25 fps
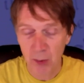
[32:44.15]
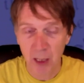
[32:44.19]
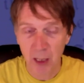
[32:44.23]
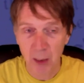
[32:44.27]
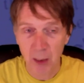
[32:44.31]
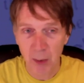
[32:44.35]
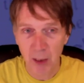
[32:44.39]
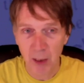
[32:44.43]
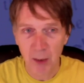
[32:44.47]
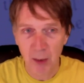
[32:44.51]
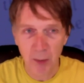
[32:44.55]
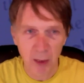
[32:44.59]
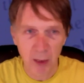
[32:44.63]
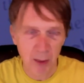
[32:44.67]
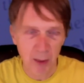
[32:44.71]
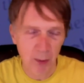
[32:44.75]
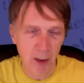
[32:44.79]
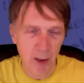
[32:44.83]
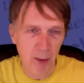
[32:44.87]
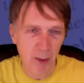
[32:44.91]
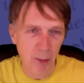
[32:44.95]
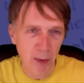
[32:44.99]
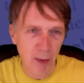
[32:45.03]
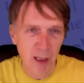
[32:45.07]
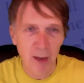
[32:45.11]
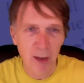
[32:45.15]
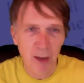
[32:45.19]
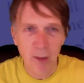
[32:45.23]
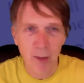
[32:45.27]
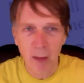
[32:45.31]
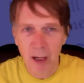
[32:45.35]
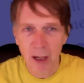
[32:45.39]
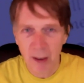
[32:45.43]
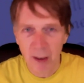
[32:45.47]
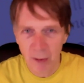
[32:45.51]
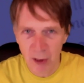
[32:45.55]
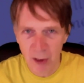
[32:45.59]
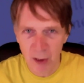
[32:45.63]
blah blah blah blah blah,
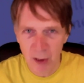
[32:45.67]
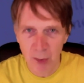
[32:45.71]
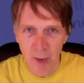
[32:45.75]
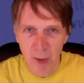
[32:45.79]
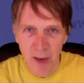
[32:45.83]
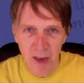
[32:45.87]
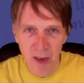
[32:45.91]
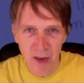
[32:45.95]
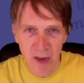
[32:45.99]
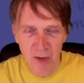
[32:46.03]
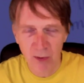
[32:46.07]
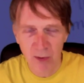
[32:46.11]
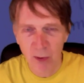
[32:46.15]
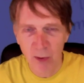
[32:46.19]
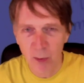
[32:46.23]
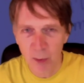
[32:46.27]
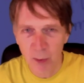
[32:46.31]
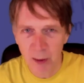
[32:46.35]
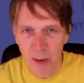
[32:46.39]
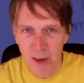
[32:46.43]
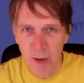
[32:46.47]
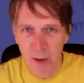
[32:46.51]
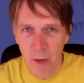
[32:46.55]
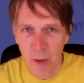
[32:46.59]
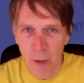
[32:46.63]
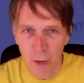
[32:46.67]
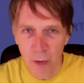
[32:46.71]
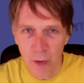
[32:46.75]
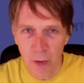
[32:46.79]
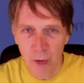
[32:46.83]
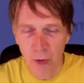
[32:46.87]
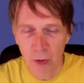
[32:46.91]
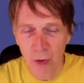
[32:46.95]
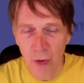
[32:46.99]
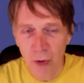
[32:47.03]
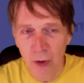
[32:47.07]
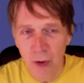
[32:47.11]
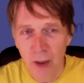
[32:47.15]
my response will be do do
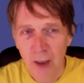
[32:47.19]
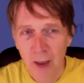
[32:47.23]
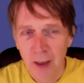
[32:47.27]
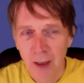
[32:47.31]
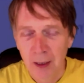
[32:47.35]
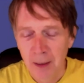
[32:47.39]
do,